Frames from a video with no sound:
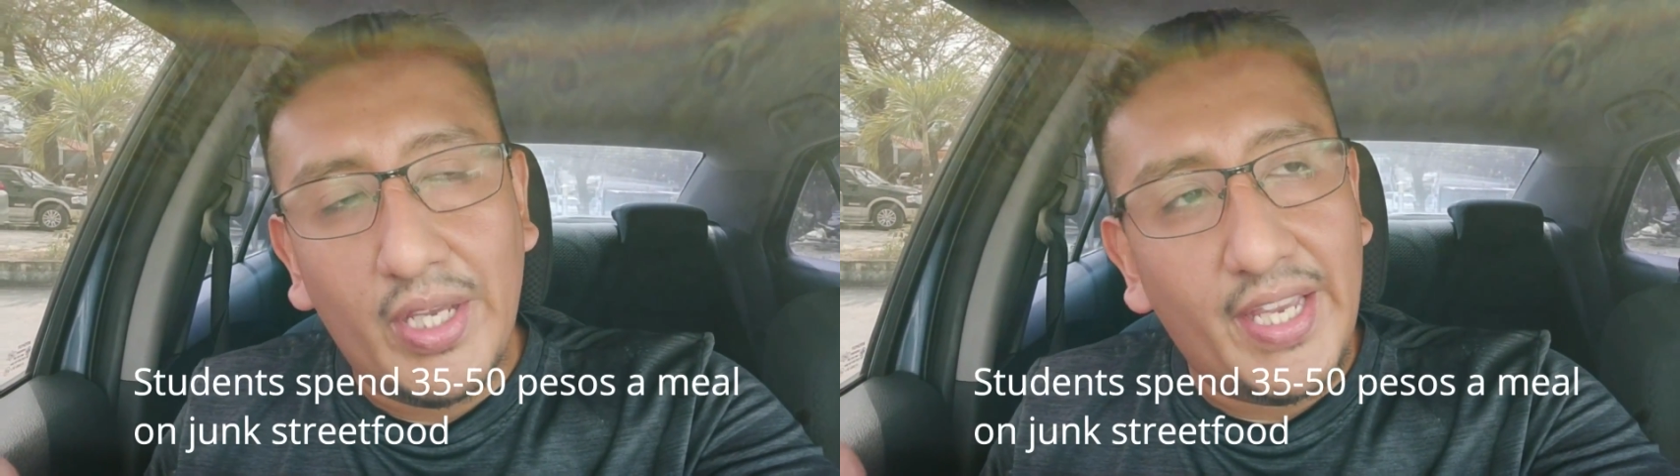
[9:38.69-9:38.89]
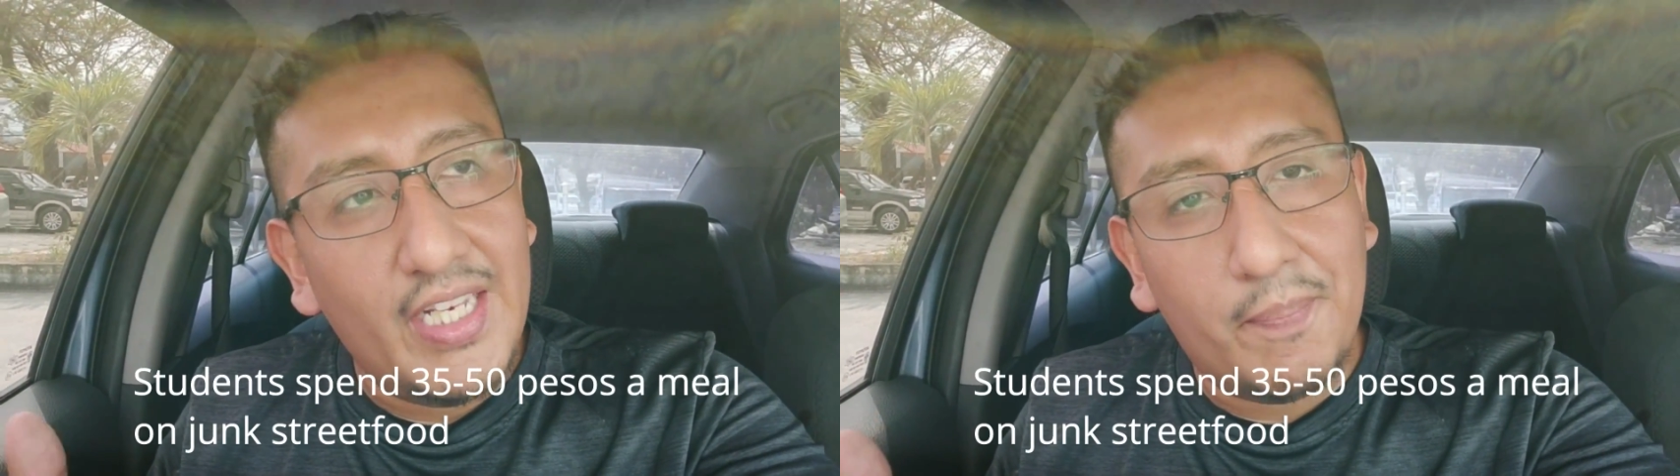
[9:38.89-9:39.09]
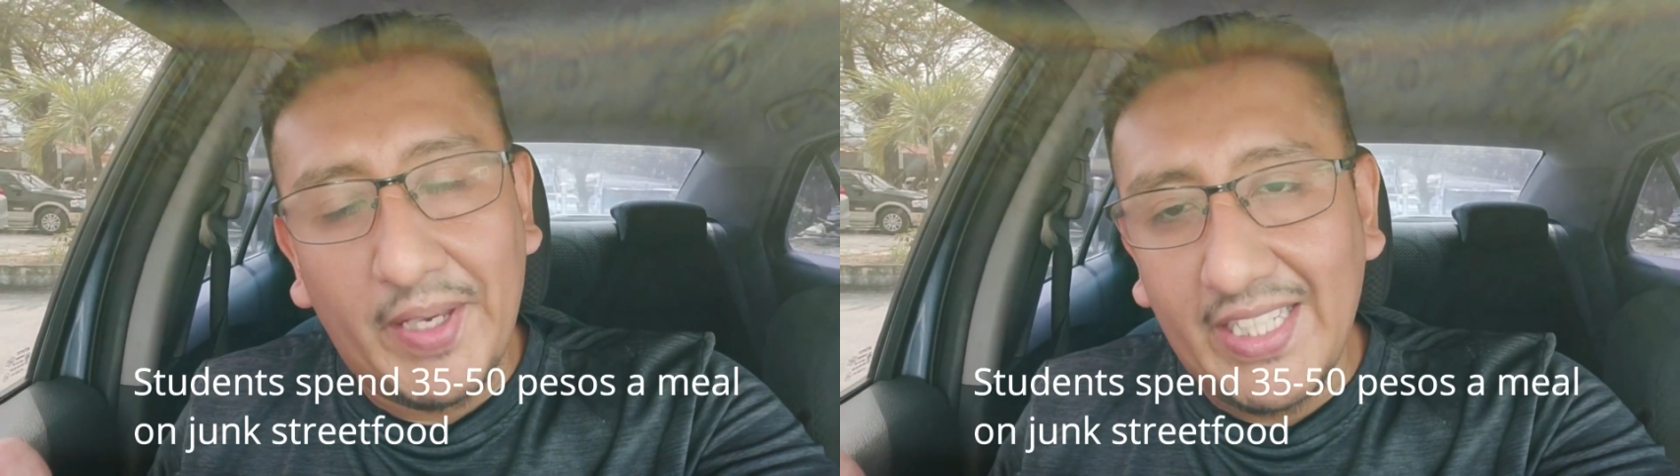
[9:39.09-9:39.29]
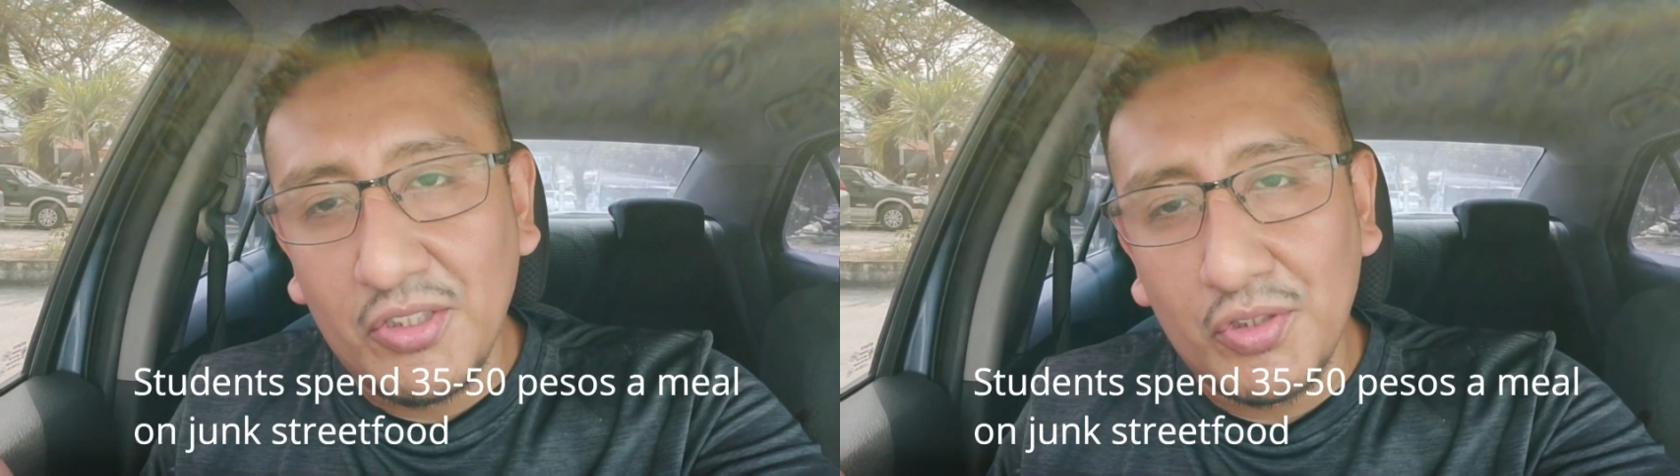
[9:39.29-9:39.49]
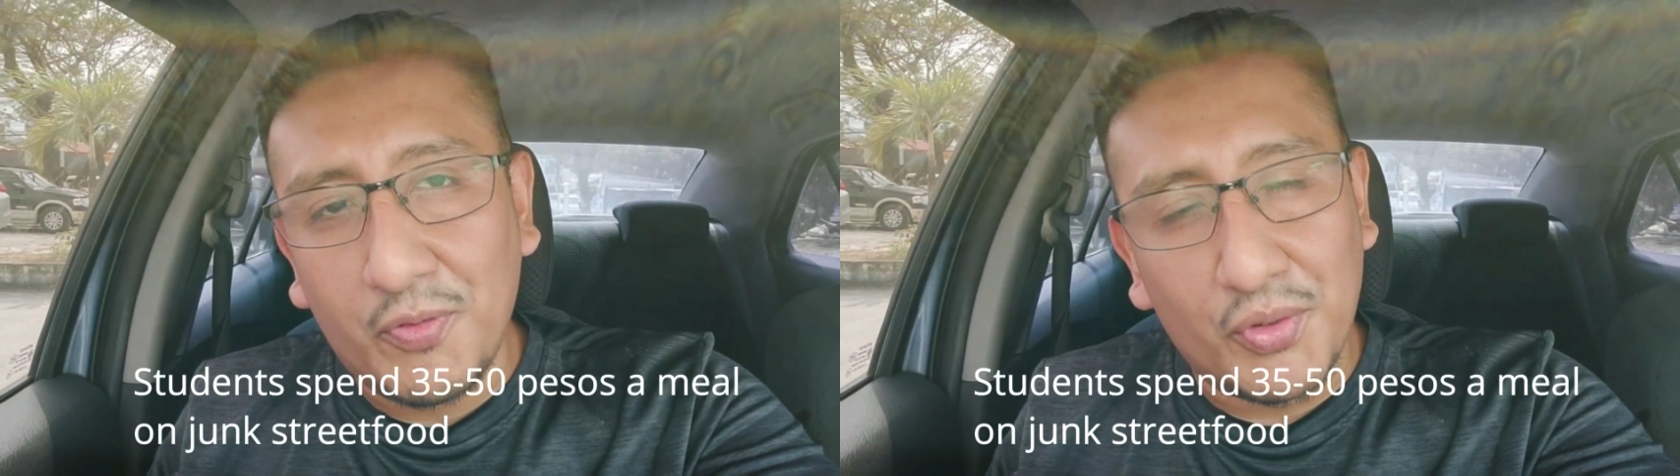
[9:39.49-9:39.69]
80
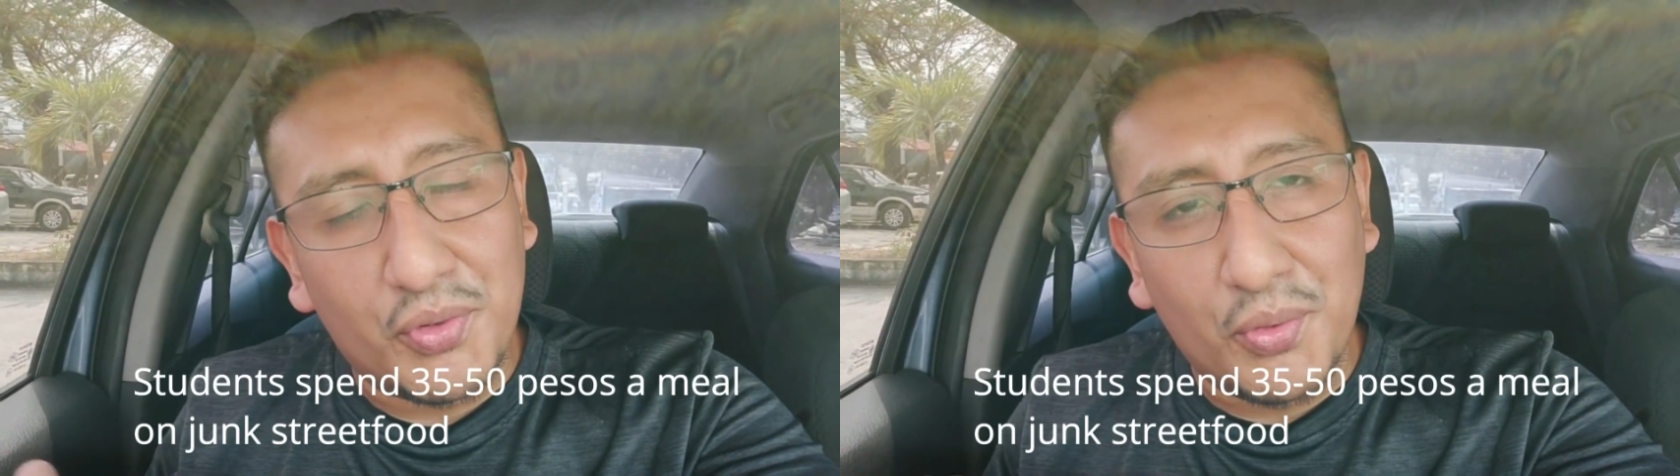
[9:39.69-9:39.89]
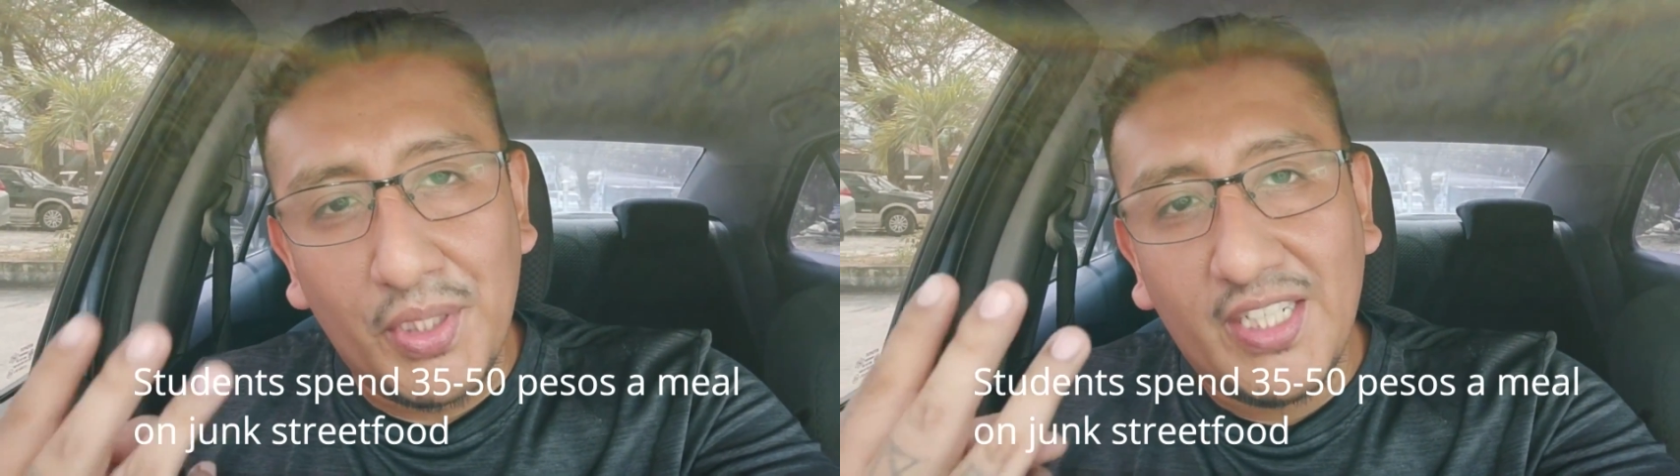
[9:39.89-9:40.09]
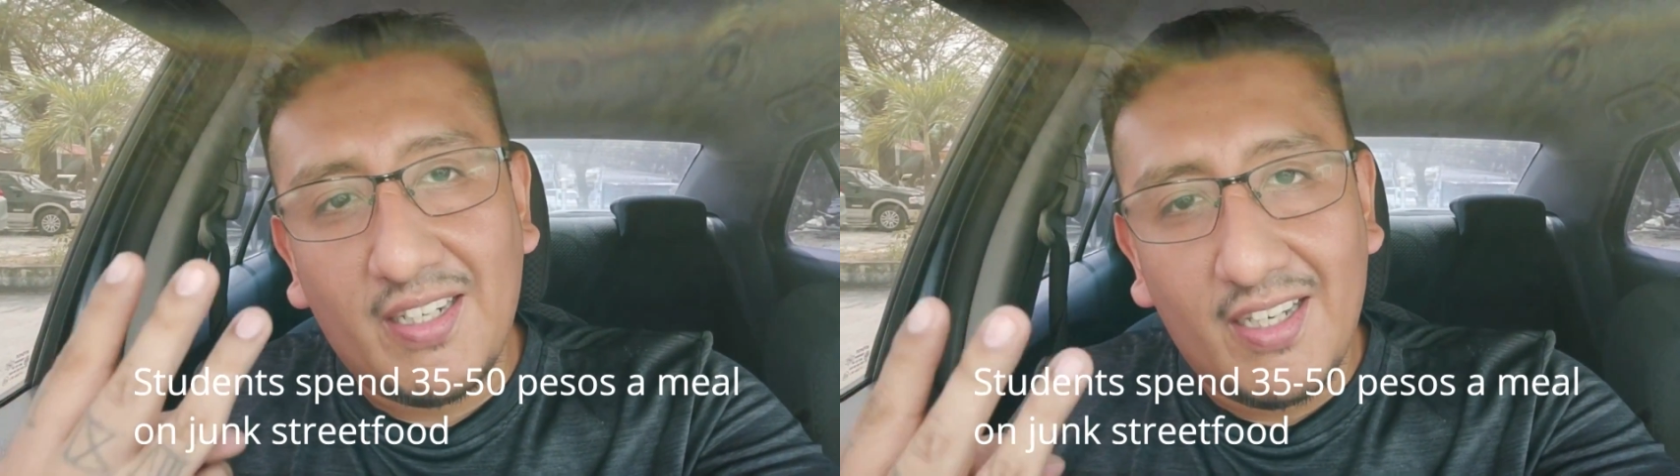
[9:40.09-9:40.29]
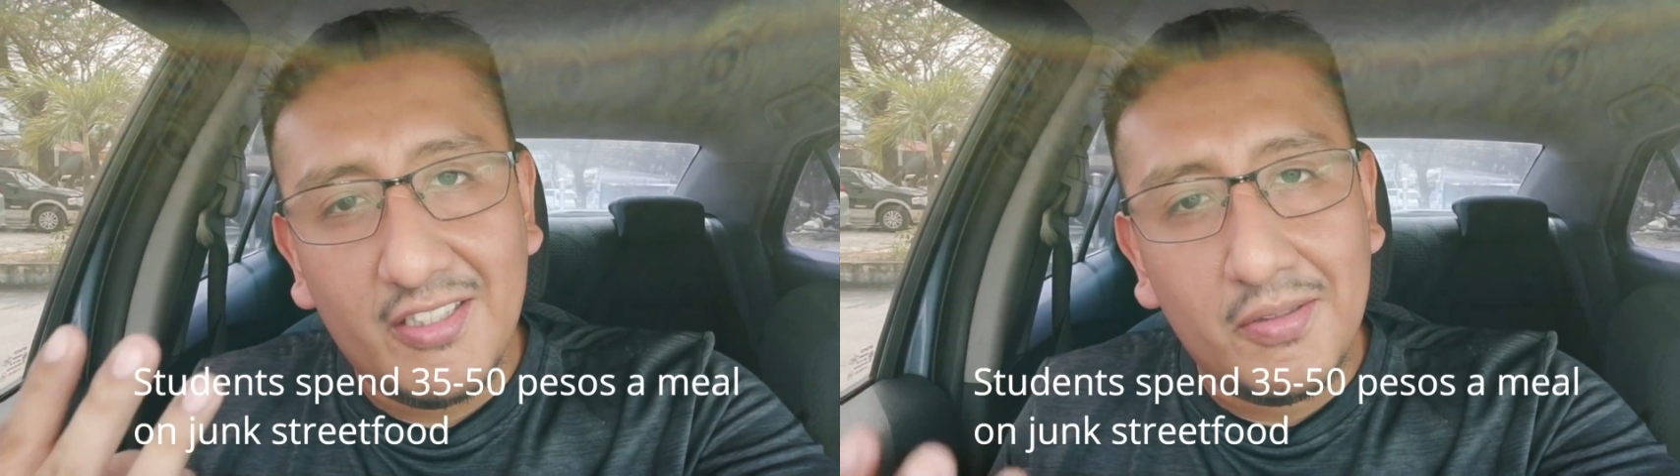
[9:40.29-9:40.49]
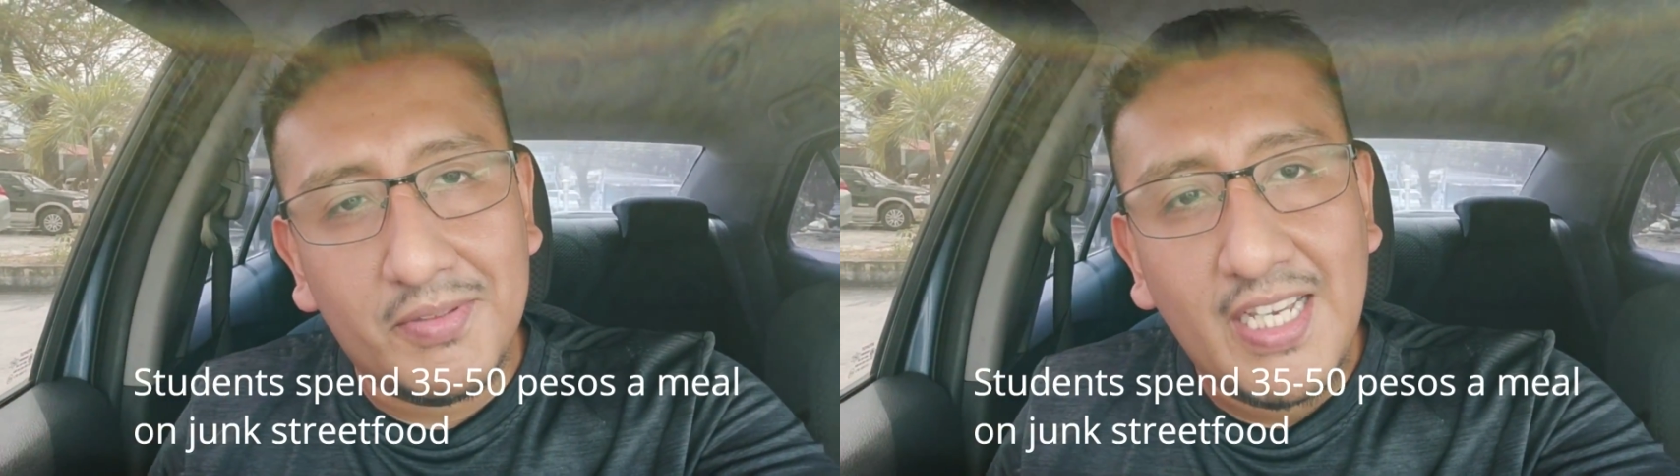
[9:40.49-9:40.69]
pesos for 3
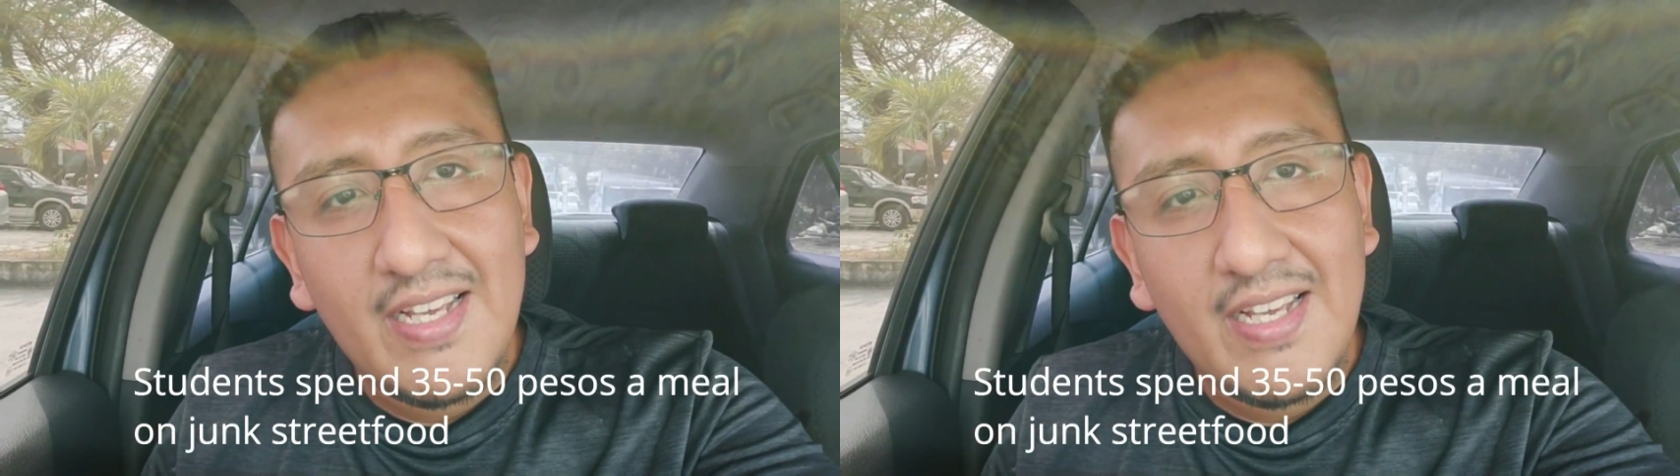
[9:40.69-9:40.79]
condoms?